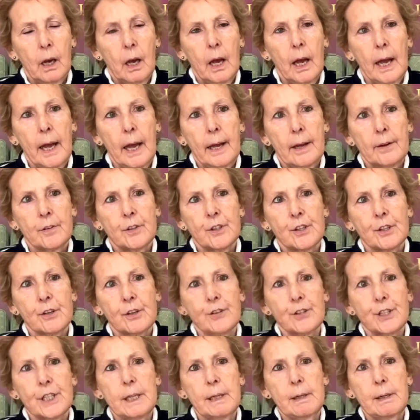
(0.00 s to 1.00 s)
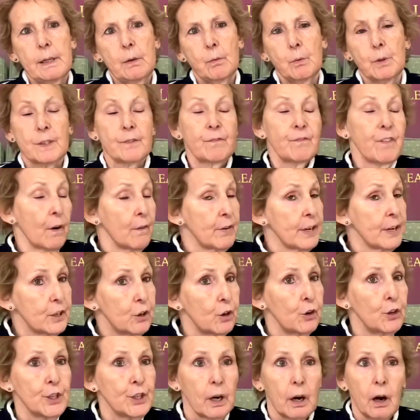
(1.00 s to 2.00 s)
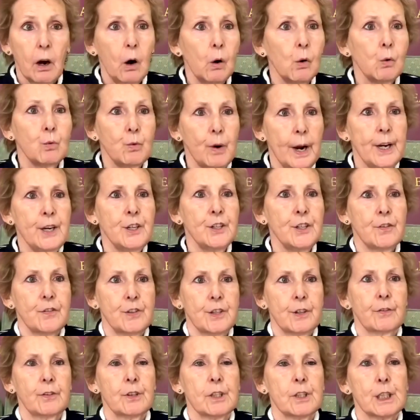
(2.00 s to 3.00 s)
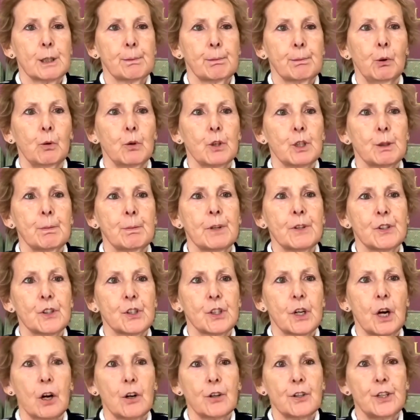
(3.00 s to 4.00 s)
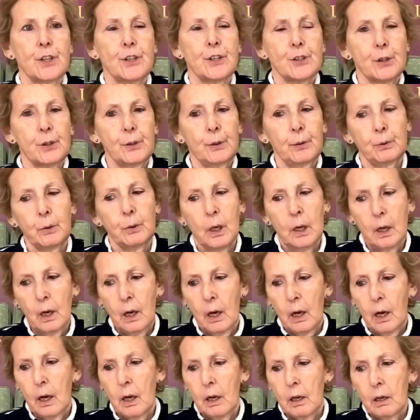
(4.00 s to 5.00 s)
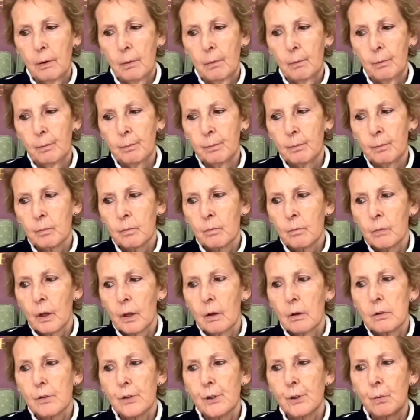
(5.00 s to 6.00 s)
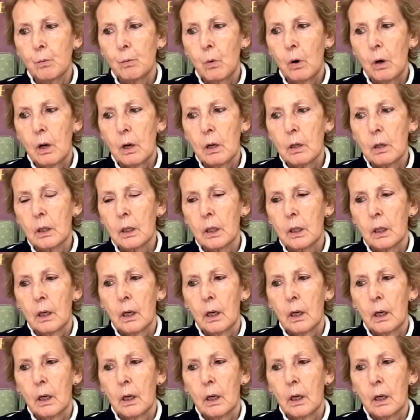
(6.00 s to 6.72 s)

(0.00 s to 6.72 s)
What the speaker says: And she was very good at a whole range of different sports, but started to work